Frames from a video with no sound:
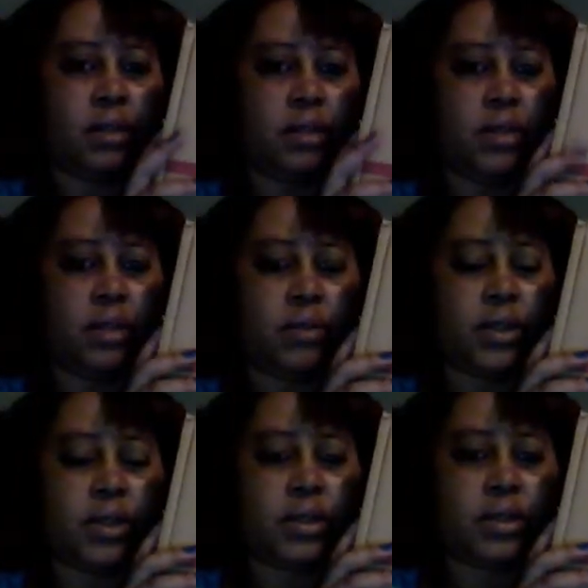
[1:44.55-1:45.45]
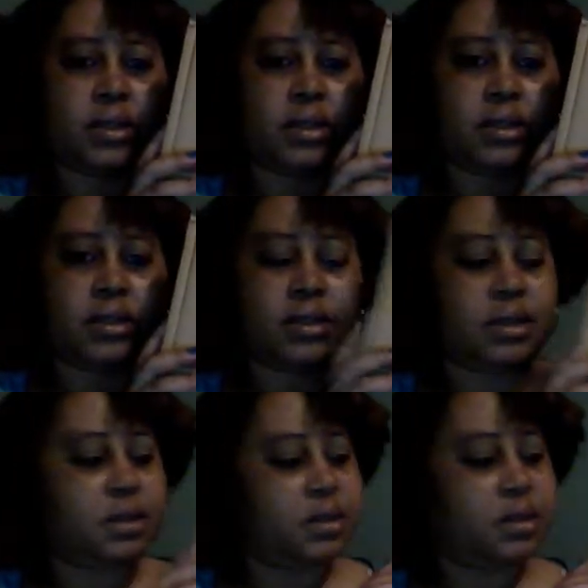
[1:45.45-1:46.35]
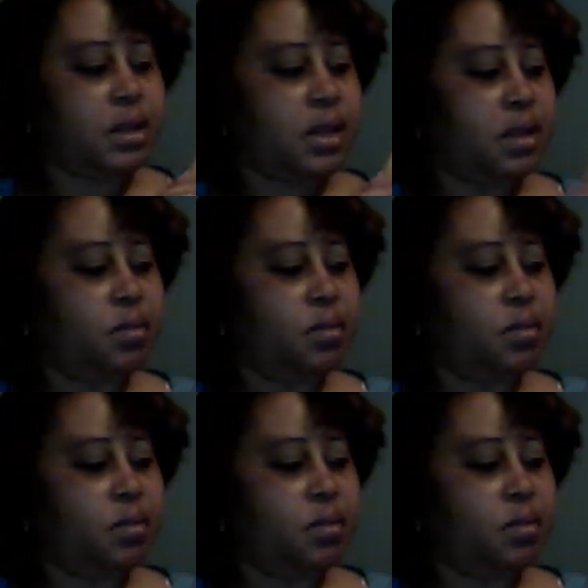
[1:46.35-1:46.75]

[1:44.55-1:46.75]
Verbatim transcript: But what this is, is a